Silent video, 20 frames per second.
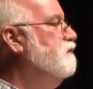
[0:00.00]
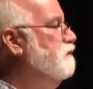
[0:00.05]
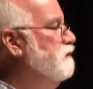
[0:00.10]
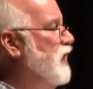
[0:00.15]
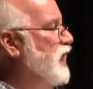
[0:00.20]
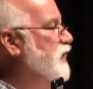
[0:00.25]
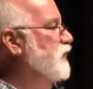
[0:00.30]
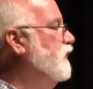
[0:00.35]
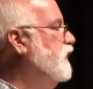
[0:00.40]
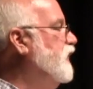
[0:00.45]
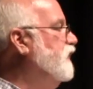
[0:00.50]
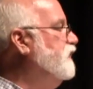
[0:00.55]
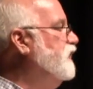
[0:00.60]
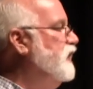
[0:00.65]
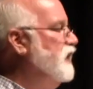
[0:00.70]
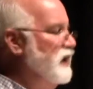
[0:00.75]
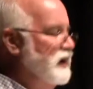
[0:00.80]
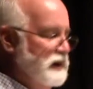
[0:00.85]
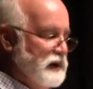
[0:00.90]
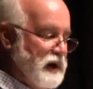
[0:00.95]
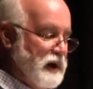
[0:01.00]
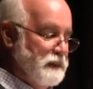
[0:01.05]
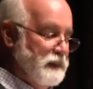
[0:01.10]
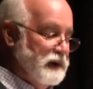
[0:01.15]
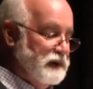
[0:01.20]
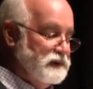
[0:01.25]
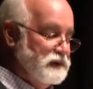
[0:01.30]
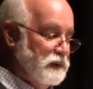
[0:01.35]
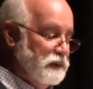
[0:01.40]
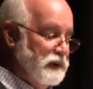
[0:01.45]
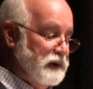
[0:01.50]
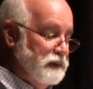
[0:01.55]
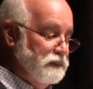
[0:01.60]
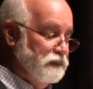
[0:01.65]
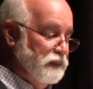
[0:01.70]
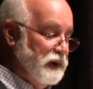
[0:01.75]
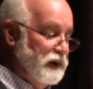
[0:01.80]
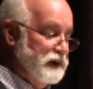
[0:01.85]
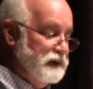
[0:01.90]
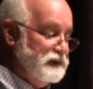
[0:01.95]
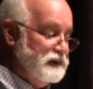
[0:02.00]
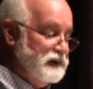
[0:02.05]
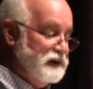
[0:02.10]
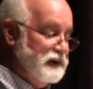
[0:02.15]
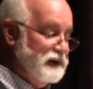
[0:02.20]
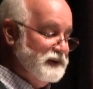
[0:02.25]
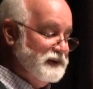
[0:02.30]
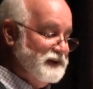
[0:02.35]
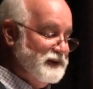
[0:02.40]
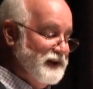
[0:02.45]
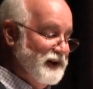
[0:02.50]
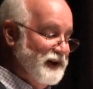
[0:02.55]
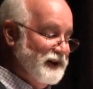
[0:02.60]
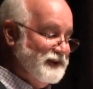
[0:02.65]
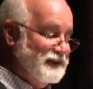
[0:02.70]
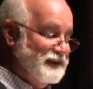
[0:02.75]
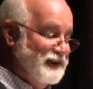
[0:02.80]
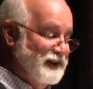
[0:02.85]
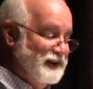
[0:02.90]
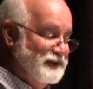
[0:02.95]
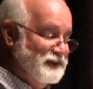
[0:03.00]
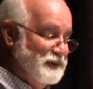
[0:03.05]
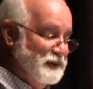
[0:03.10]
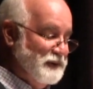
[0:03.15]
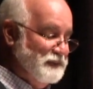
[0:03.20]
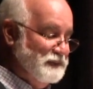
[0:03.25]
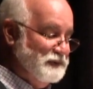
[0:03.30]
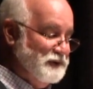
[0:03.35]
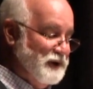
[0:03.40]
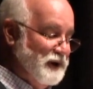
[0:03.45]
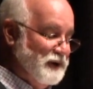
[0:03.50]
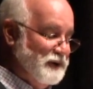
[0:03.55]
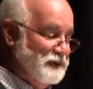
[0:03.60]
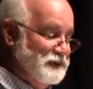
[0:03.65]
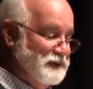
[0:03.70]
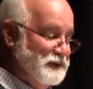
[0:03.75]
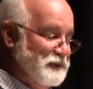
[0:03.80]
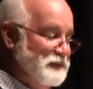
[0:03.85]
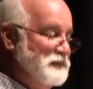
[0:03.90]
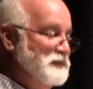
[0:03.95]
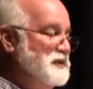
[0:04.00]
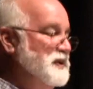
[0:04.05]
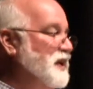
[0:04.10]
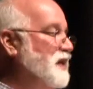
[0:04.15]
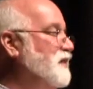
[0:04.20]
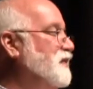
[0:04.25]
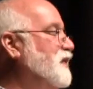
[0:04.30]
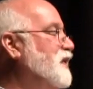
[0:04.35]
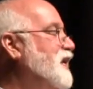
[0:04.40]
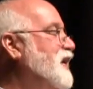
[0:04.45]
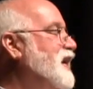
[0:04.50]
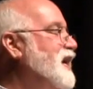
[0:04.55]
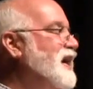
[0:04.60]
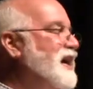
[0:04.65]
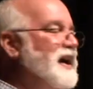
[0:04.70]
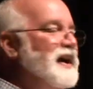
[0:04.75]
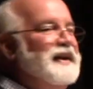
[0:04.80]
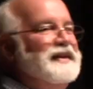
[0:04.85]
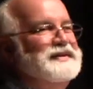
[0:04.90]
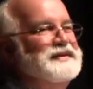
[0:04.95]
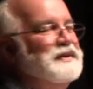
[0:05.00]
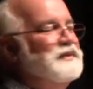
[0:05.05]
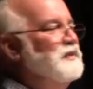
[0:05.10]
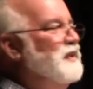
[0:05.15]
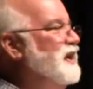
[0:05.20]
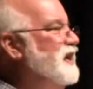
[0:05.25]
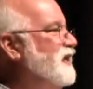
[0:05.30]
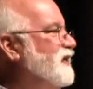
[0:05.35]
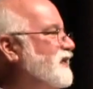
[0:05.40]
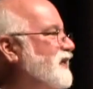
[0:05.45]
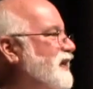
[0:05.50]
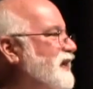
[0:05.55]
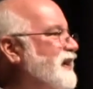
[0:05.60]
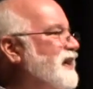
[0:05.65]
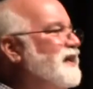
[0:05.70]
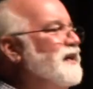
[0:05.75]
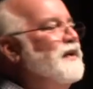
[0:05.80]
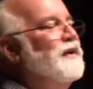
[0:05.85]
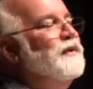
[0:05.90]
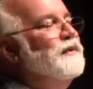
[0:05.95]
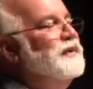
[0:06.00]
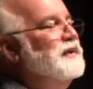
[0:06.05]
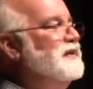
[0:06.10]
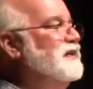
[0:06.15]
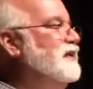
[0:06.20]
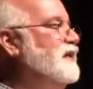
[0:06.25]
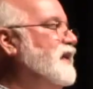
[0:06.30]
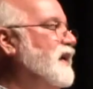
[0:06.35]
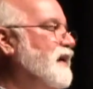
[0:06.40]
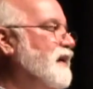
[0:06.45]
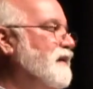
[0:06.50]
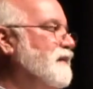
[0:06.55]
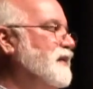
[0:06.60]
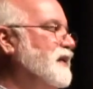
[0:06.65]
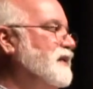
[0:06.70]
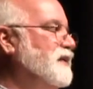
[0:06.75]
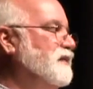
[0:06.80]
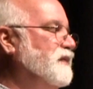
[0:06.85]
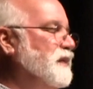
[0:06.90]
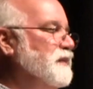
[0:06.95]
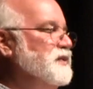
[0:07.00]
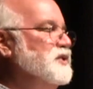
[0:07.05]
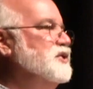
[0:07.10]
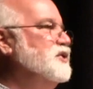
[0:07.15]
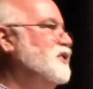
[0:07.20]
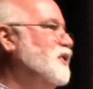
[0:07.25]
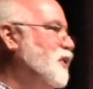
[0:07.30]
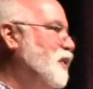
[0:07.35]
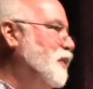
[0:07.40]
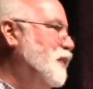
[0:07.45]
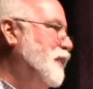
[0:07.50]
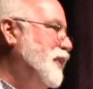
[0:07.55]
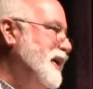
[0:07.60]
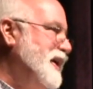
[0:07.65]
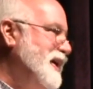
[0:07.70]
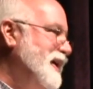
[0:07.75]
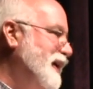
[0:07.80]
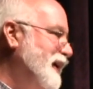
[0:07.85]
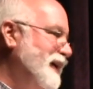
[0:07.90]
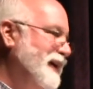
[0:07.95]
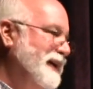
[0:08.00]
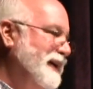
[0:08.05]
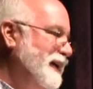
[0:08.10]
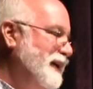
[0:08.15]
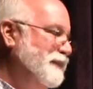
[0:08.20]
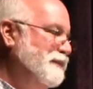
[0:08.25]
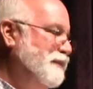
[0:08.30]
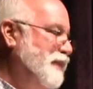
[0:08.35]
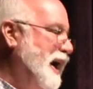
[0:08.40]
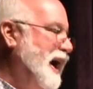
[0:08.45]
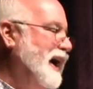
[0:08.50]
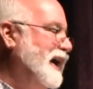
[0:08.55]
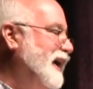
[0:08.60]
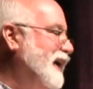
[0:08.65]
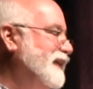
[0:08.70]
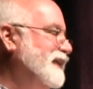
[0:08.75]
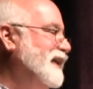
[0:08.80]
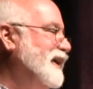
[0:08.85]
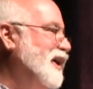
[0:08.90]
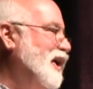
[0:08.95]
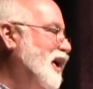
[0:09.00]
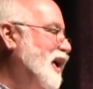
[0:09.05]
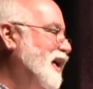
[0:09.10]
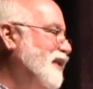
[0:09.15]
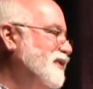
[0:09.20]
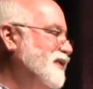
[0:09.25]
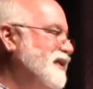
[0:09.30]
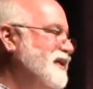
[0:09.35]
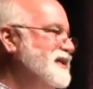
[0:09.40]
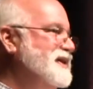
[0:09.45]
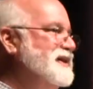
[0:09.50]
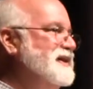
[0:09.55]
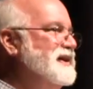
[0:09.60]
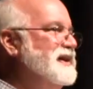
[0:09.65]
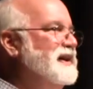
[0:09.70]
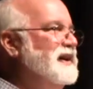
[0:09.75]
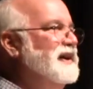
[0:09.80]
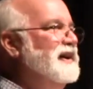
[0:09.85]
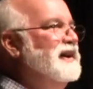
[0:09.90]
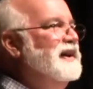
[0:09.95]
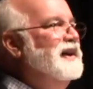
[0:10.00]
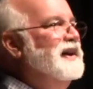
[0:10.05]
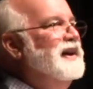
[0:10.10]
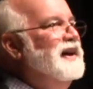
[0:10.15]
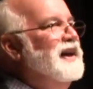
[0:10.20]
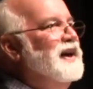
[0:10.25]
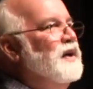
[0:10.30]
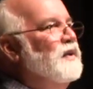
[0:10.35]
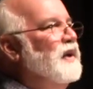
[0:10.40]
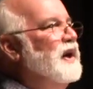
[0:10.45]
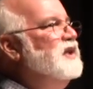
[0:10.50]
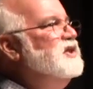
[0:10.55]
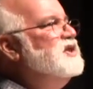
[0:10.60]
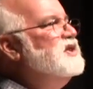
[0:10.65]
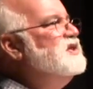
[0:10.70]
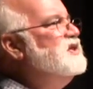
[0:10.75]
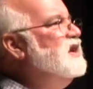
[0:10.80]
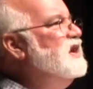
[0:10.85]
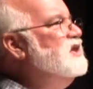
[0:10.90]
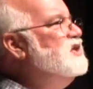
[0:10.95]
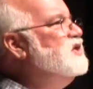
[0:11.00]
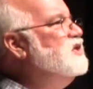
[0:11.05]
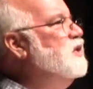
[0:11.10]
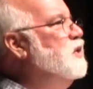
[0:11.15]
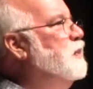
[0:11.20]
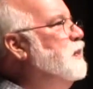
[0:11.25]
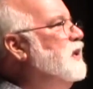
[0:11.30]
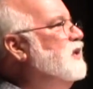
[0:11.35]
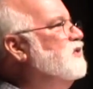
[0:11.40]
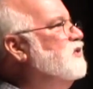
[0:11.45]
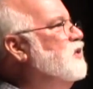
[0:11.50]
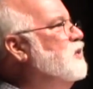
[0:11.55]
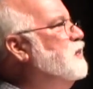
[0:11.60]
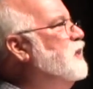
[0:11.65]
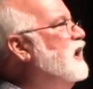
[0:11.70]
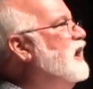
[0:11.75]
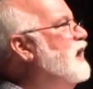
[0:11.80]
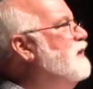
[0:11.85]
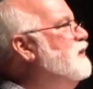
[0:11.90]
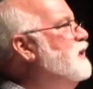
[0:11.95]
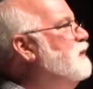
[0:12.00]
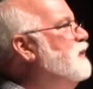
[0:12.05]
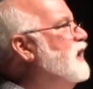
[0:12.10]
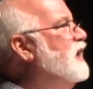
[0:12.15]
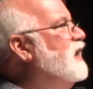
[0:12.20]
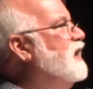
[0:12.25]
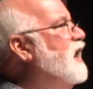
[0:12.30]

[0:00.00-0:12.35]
Manuel gets an incoming. So he reads his text and he sort of chuckles to himself. And I said, What is it? He goes, Oh, it's dumb. It's from Snoopy back at the office. Well, I'd just seen Snoopy. Snoopy gave me a big